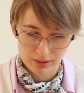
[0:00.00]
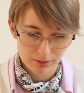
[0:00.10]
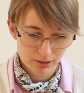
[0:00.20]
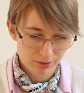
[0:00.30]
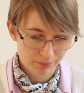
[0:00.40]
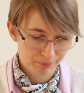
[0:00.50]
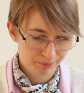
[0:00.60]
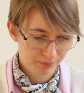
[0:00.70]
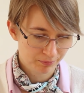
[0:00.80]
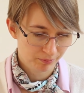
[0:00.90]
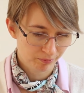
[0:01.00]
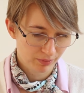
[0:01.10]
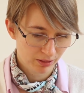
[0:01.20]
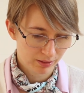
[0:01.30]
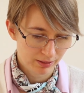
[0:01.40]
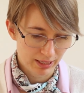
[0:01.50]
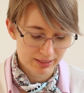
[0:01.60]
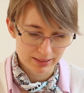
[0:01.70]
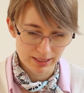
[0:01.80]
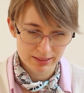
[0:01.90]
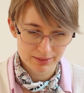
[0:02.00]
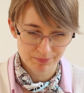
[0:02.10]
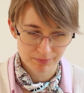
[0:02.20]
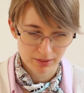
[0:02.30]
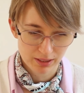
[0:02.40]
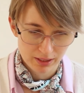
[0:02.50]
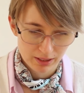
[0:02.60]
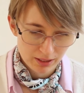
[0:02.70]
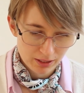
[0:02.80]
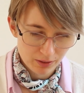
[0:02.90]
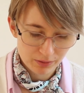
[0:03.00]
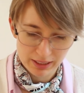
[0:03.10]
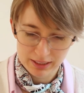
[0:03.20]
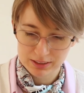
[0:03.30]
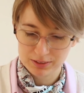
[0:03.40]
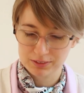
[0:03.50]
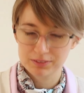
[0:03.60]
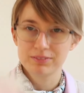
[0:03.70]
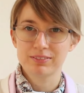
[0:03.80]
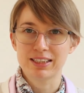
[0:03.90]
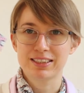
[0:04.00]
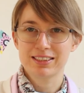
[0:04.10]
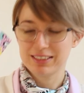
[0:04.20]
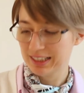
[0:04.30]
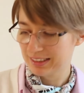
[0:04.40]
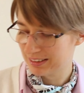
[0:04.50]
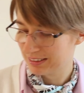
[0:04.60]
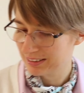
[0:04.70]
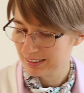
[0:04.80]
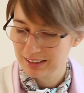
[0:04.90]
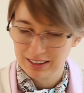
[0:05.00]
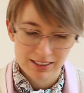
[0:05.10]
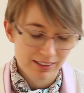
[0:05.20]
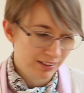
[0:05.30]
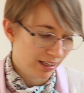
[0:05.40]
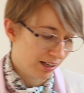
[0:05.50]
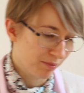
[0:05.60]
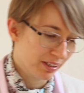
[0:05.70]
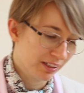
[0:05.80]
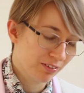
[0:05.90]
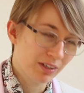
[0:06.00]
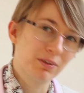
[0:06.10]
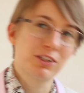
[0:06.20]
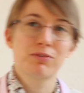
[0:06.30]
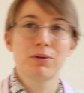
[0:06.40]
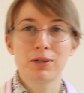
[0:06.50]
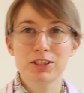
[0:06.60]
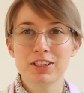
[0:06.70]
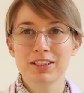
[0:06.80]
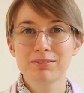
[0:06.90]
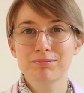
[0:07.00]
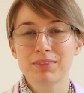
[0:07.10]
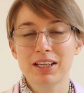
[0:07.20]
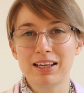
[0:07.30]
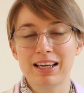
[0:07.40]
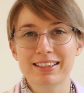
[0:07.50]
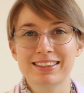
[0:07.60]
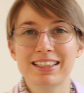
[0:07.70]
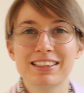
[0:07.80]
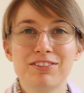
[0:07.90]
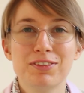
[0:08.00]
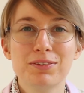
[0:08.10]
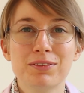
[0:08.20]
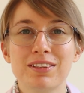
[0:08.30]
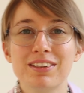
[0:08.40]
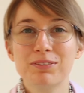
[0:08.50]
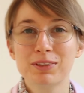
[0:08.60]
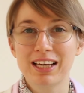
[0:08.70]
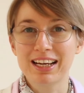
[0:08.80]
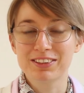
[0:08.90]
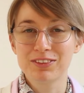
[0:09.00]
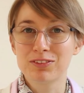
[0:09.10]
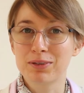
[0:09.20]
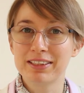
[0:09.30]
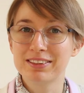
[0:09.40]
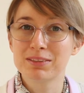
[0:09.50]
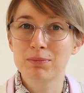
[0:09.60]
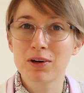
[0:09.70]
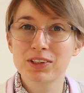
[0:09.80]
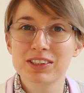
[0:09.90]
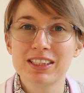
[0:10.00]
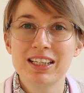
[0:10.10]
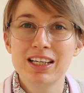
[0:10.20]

Good. Nice. Okay, so that's it. Thank you very much for watching. And like I said, if you would like to try this box,